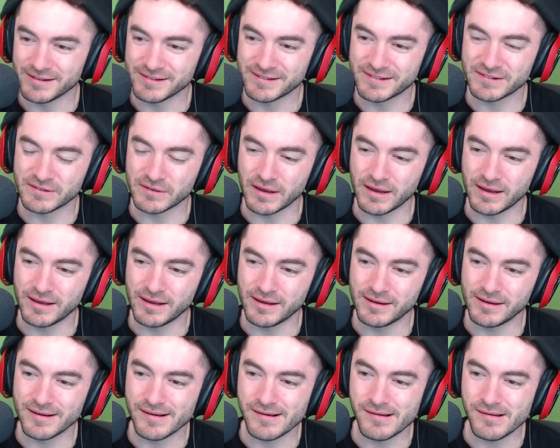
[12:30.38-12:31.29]
It's
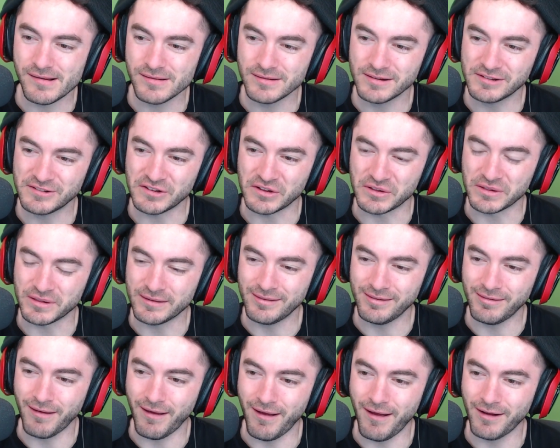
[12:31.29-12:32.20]
a
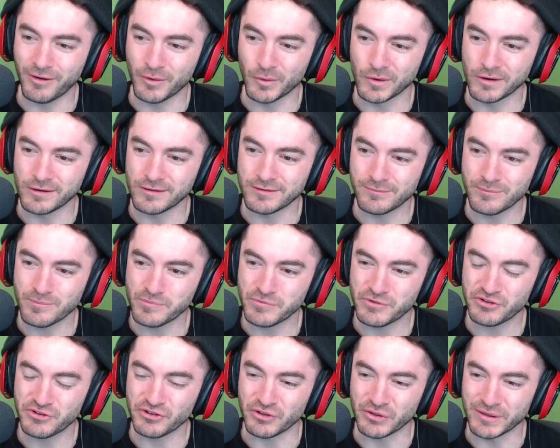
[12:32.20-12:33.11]
little awkward.
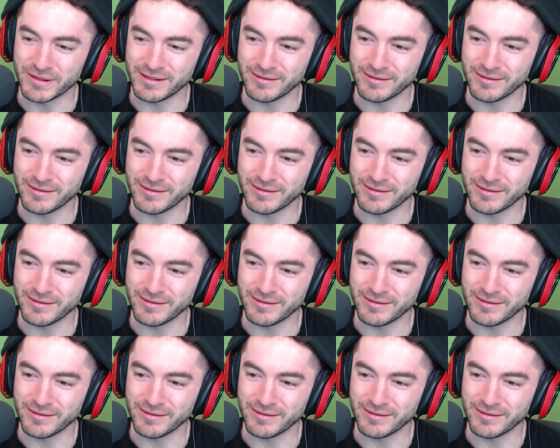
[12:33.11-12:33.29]
It's a